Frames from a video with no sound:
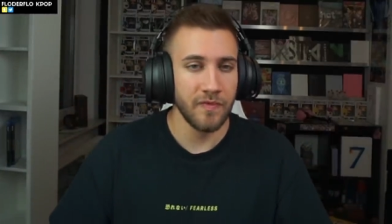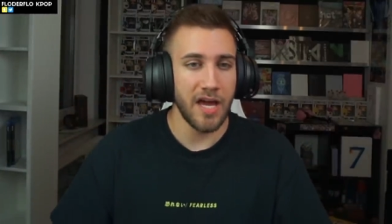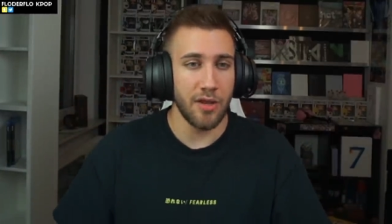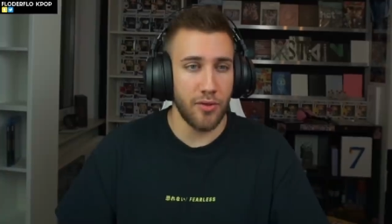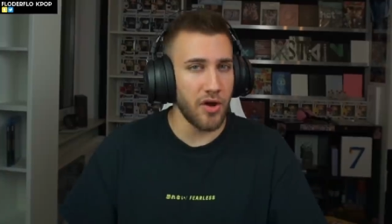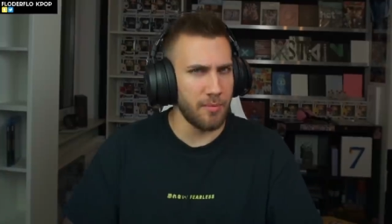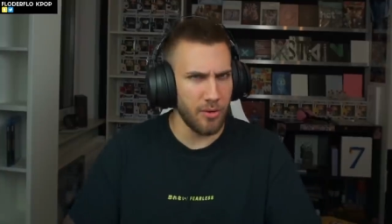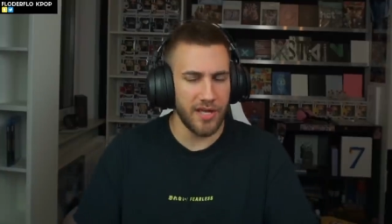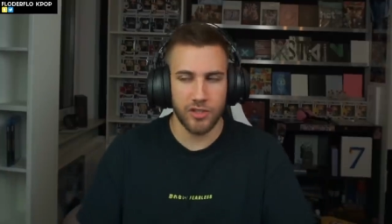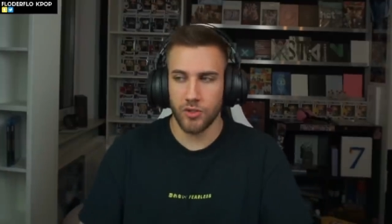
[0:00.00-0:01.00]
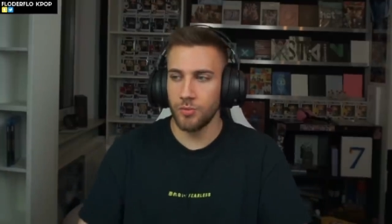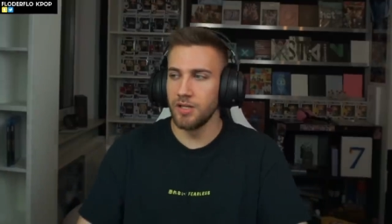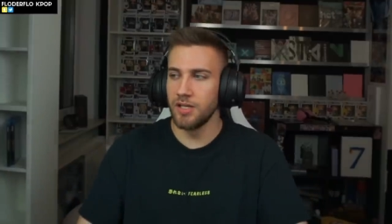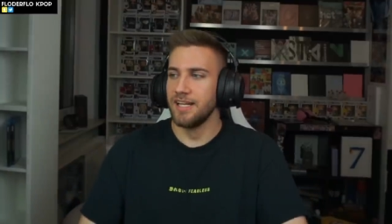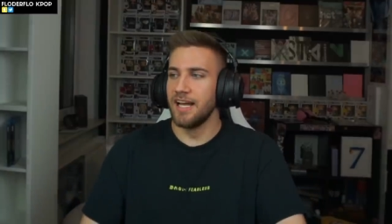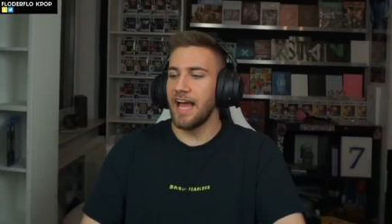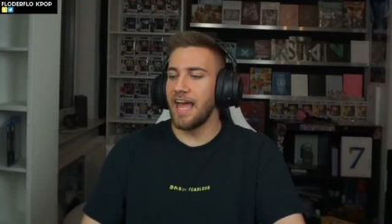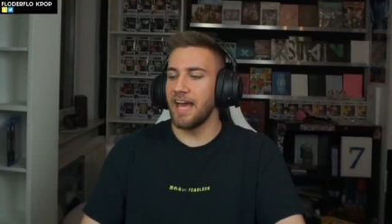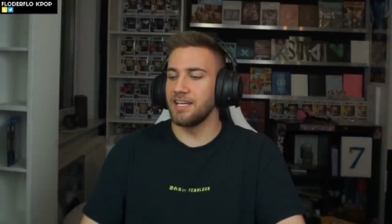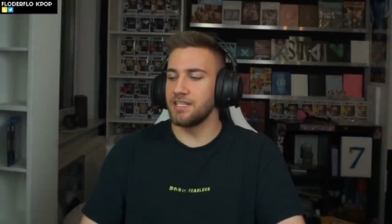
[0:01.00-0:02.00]
And I thought about that too.
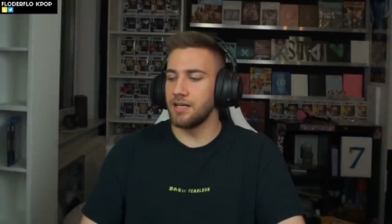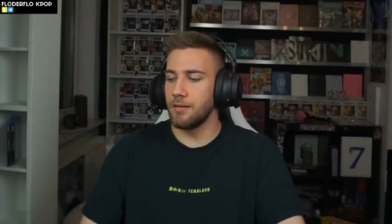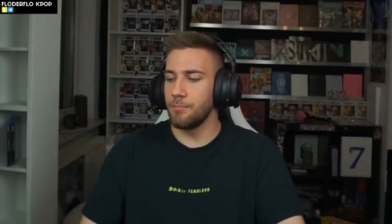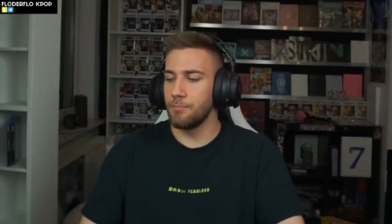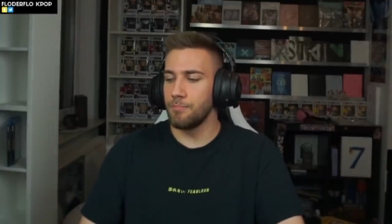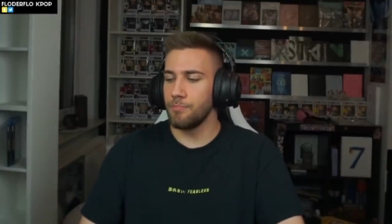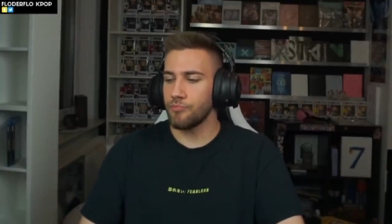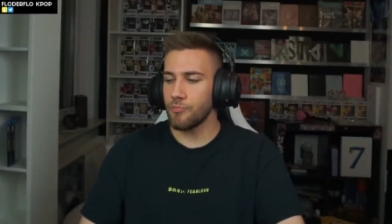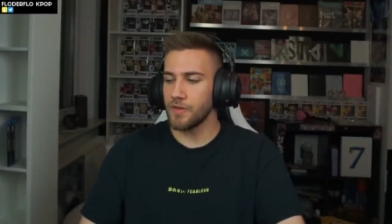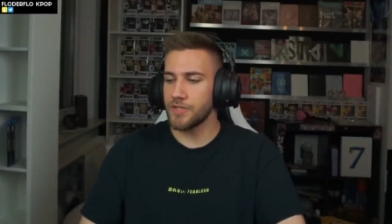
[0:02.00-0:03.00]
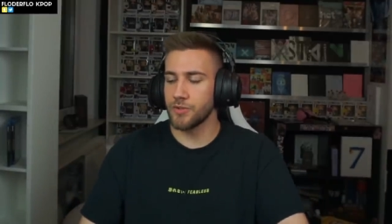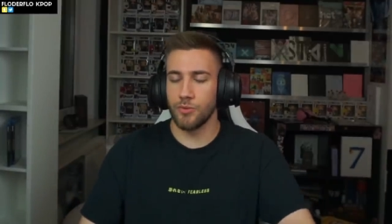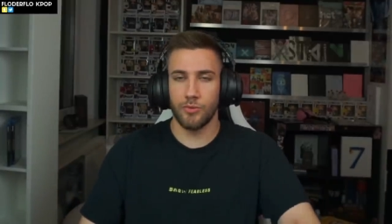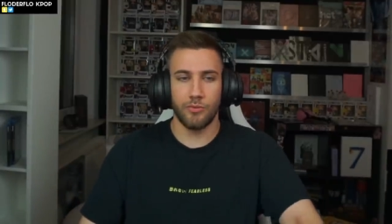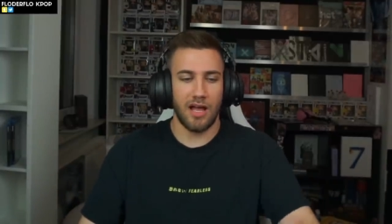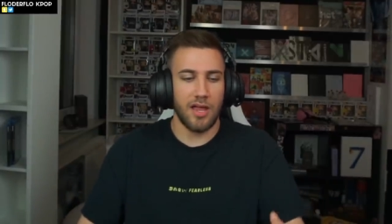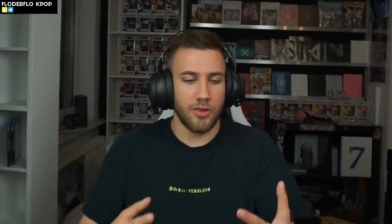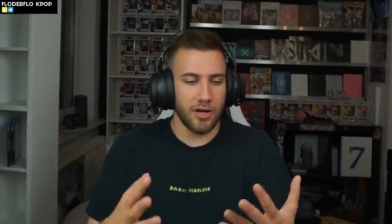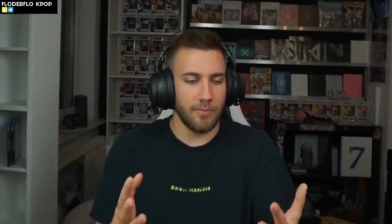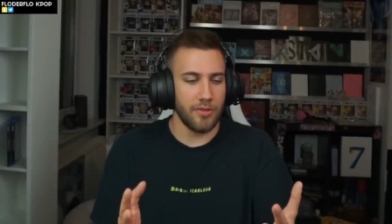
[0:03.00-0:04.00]
And so I
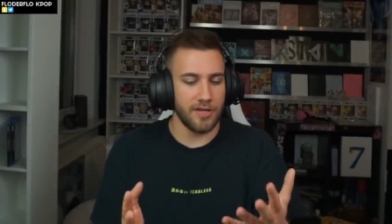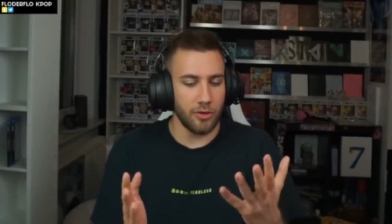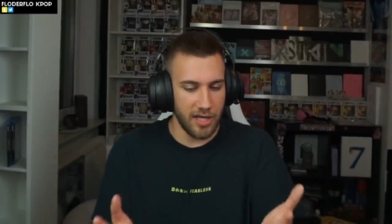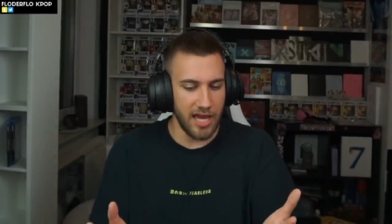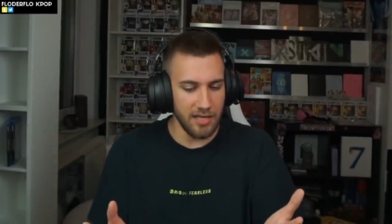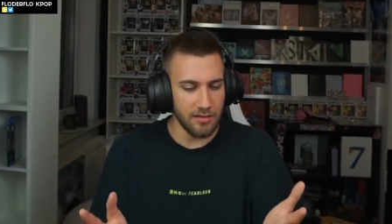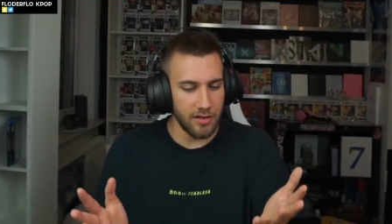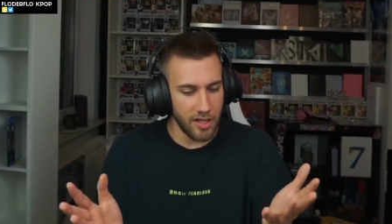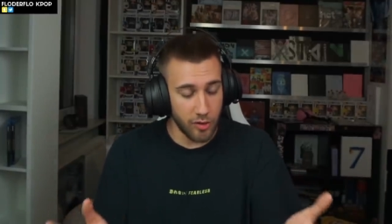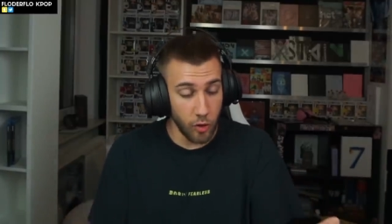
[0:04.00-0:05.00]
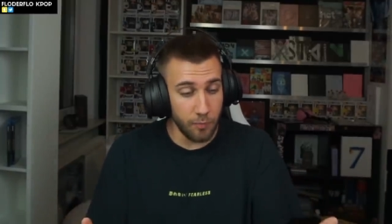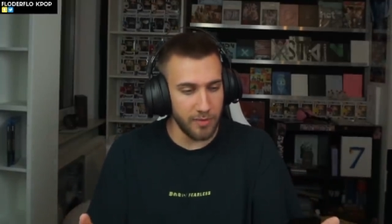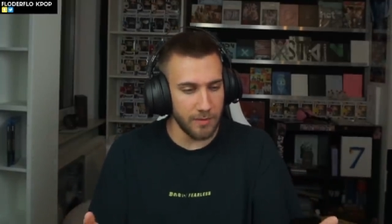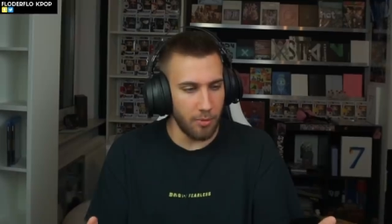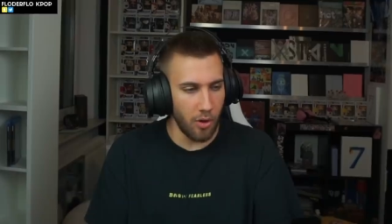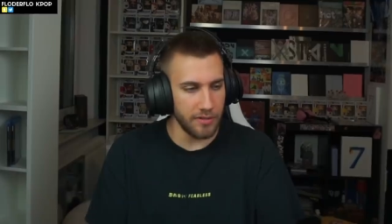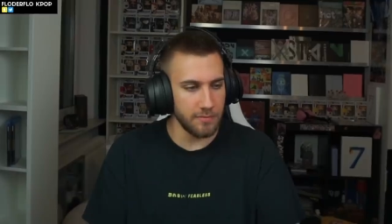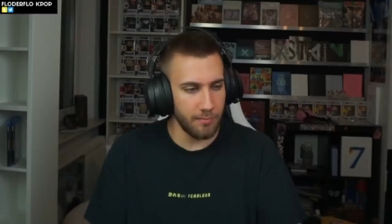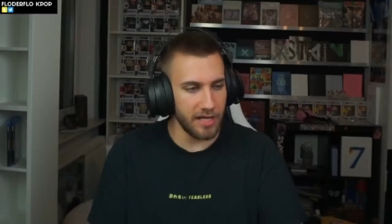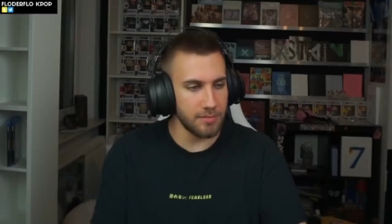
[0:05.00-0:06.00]
thought about that, okay, that could be a
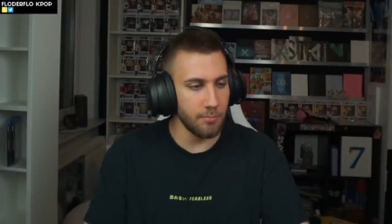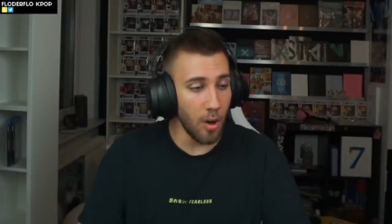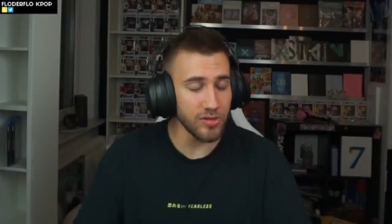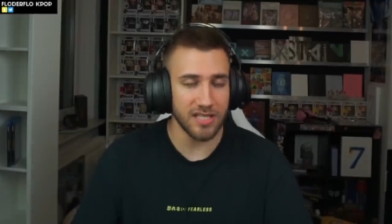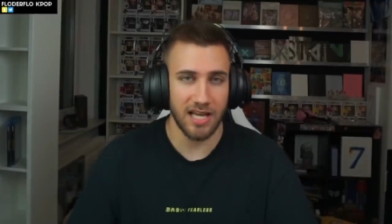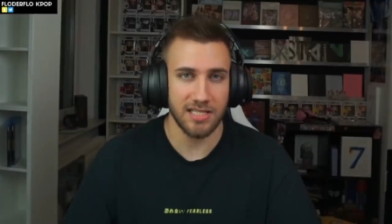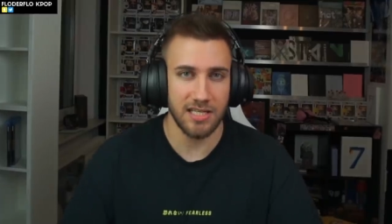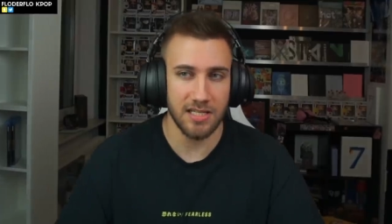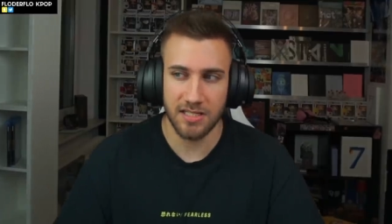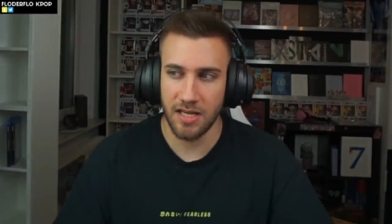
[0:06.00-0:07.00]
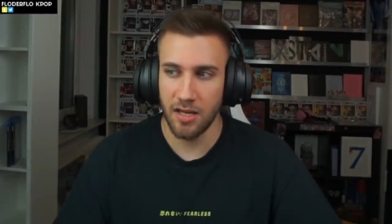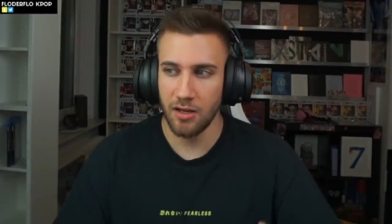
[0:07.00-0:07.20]
point, but most aunties